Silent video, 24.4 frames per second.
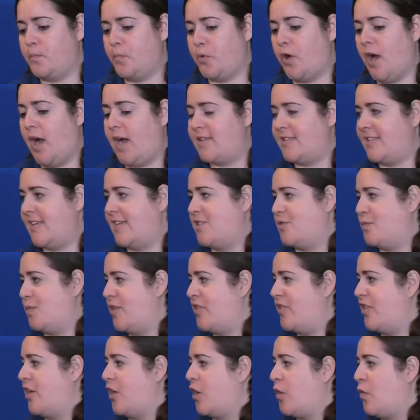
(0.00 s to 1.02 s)
process
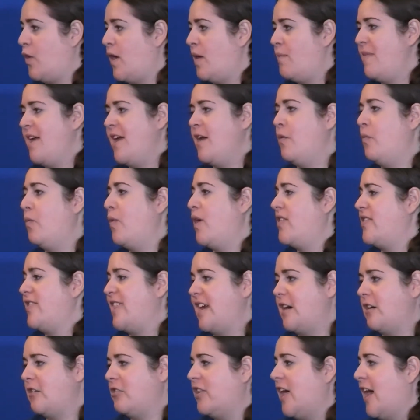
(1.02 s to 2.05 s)
with the mm-hmm. equipment, what they
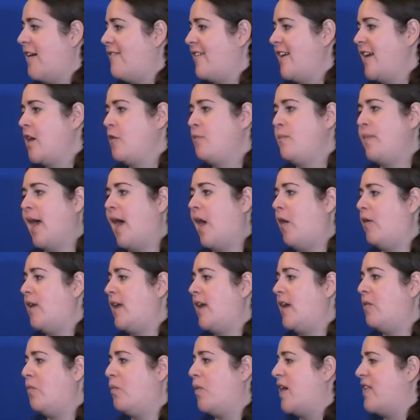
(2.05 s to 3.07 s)
right. are loving about
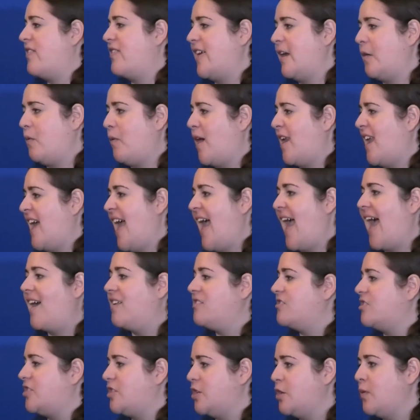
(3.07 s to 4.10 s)
it, what they want to
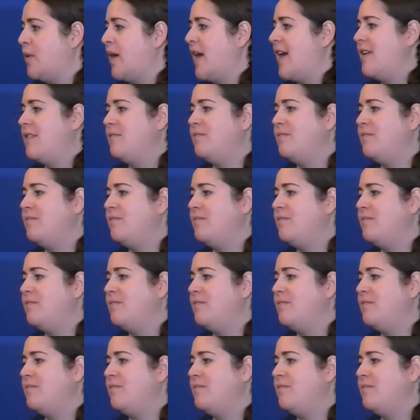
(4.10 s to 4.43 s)
add to it,